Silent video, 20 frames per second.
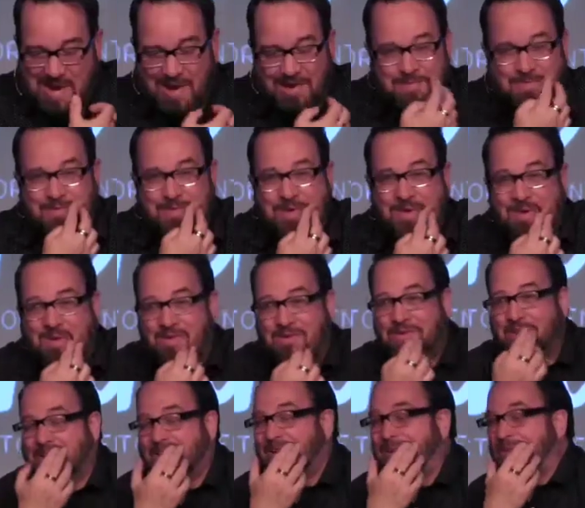I'm
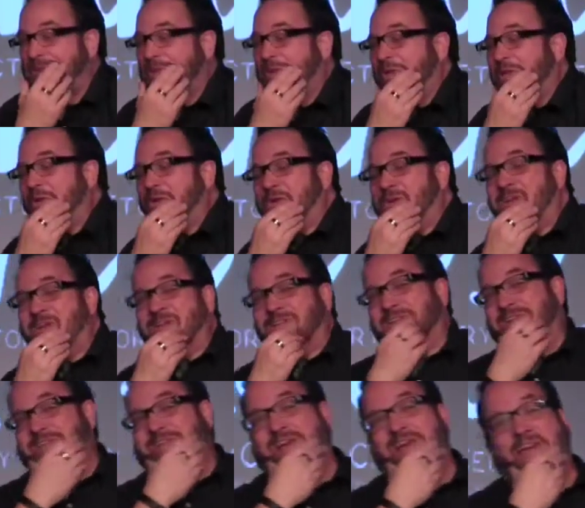concluding
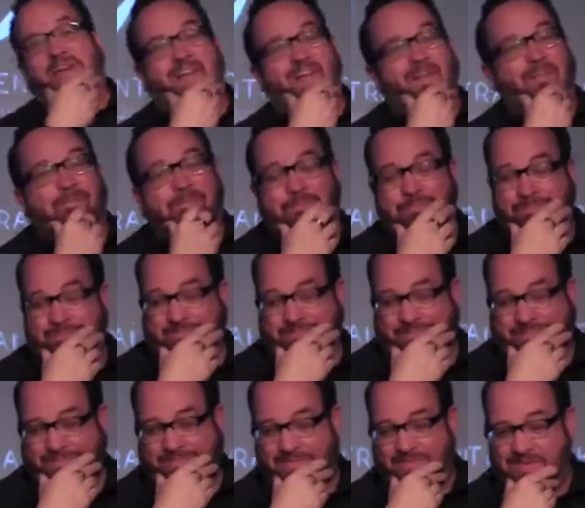today
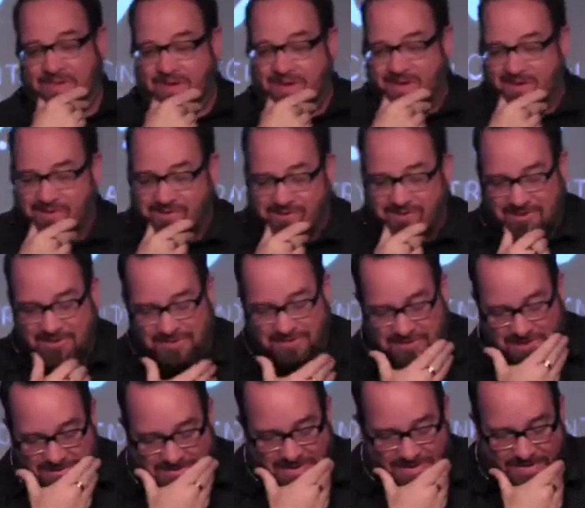a
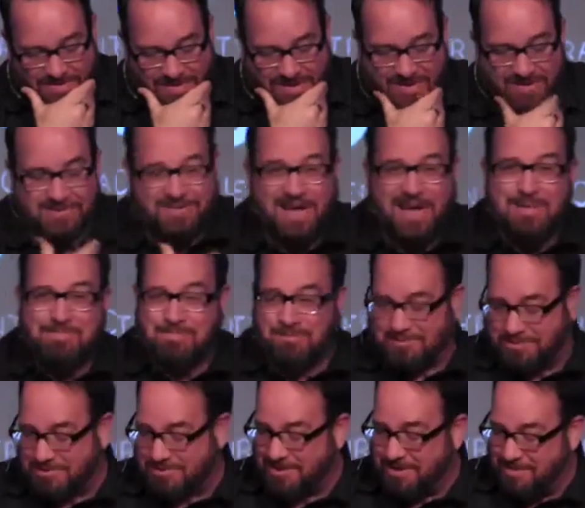series on
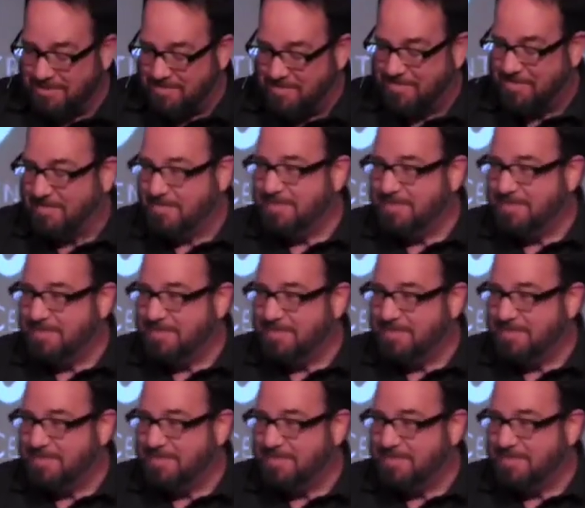discipleship,